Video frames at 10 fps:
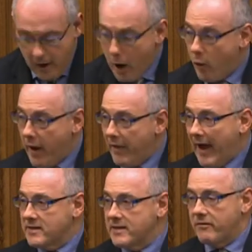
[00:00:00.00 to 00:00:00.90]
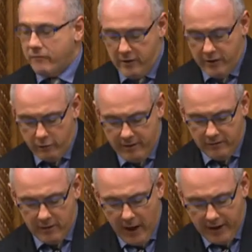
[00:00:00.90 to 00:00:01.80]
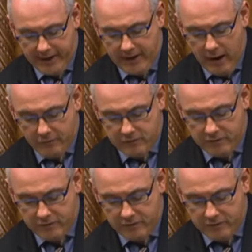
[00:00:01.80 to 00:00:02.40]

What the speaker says: Oh, and that's if you're even lucky enough